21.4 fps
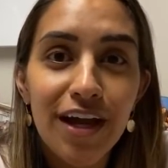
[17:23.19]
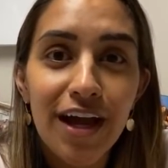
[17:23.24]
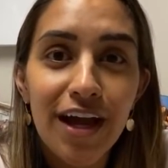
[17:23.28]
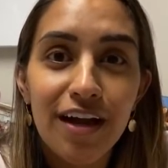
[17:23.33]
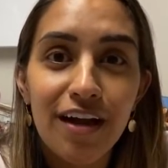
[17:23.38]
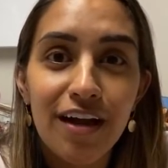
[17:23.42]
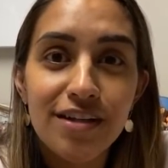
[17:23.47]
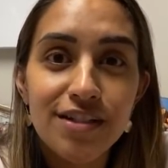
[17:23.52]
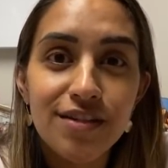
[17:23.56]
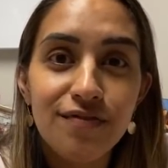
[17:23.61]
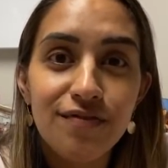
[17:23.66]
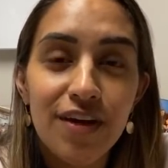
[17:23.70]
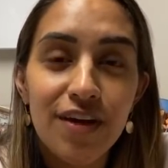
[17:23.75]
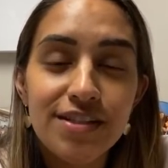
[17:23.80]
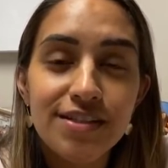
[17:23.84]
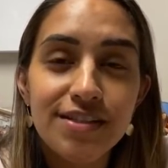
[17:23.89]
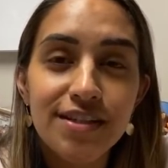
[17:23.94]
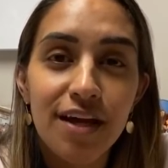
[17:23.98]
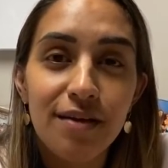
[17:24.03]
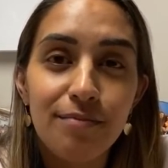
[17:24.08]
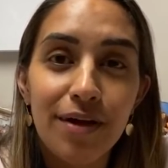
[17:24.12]
I got to
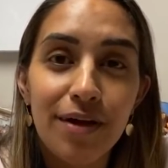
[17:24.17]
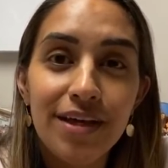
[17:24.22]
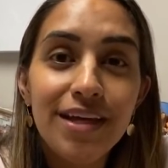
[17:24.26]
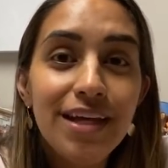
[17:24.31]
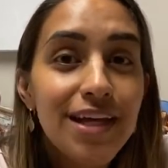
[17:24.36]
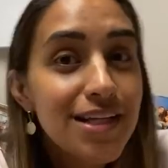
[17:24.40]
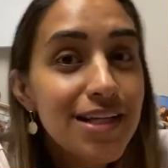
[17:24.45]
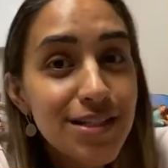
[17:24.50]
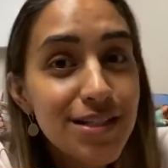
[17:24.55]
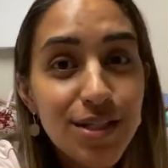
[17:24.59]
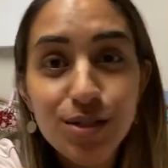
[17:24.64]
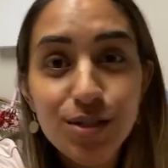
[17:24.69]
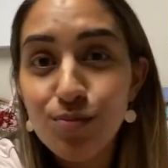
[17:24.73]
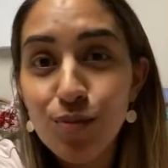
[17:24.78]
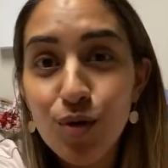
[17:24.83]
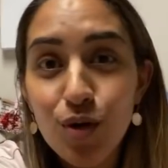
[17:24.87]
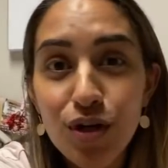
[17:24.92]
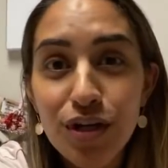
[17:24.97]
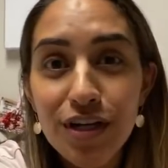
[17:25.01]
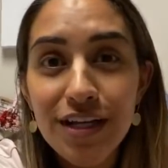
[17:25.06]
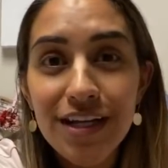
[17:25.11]
FaceTime my kids this
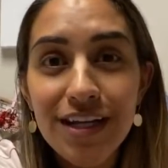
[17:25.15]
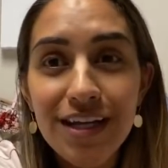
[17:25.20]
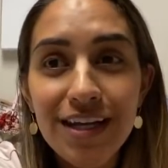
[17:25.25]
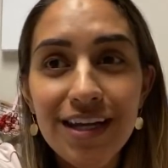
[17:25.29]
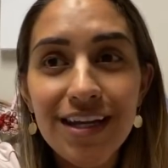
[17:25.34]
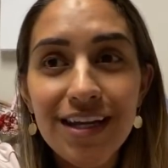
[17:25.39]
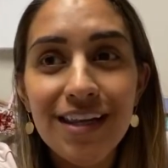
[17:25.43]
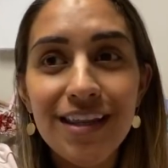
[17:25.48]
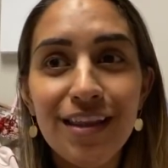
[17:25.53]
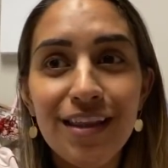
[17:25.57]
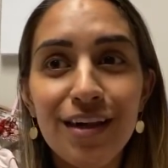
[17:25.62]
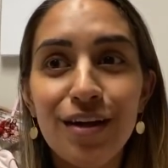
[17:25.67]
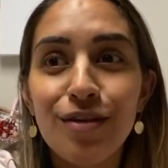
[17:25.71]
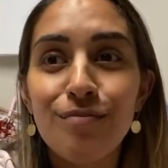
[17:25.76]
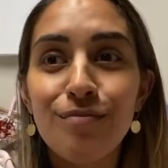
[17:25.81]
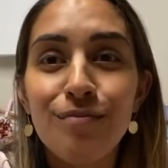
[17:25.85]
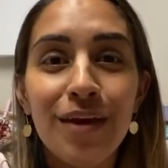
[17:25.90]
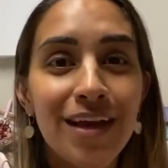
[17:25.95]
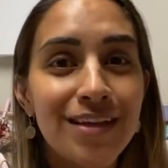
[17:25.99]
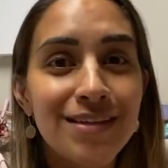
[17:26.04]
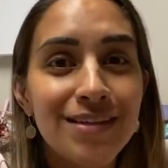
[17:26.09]
morning. They're
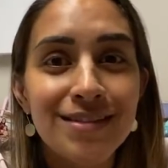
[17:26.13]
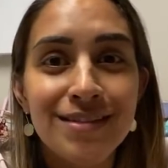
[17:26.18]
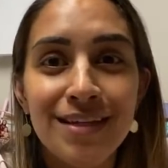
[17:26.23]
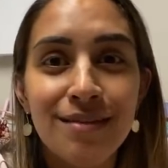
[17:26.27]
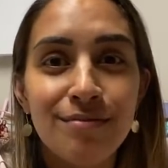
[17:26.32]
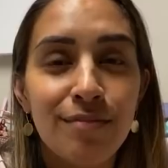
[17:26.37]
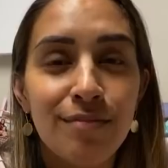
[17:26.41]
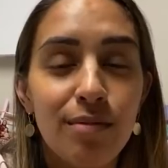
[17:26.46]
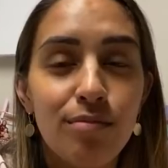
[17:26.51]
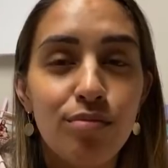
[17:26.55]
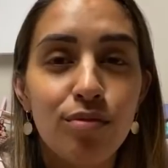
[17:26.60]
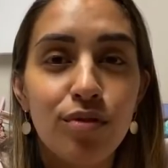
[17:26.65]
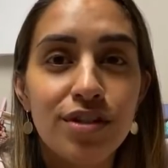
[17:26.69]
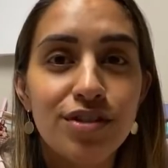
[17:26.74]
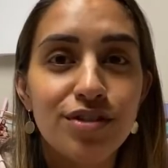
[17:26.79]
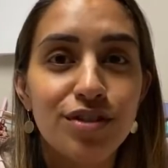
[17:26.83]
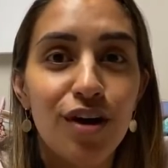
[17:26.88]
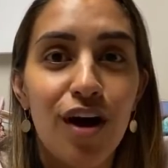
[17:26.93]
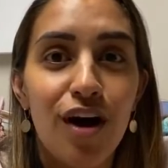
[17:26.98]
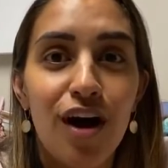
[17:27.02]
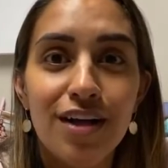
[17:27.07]
amazing. My boys
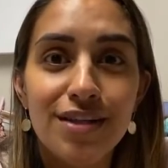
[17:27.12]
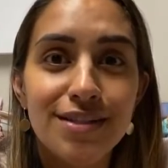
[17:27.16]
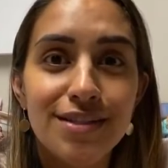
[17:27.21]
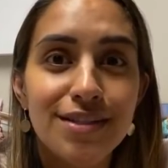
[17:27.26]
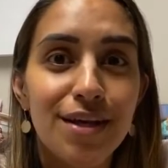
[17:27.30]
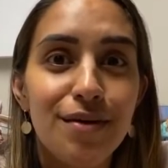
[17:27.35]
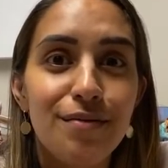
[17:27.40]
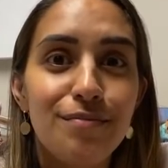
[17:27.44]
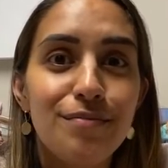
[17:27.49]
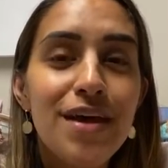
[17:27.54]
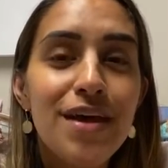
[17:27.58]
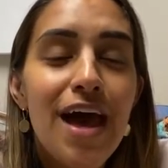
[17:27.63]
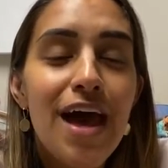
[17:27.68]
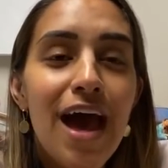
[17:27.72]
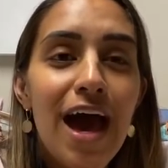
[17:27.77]
are awesome.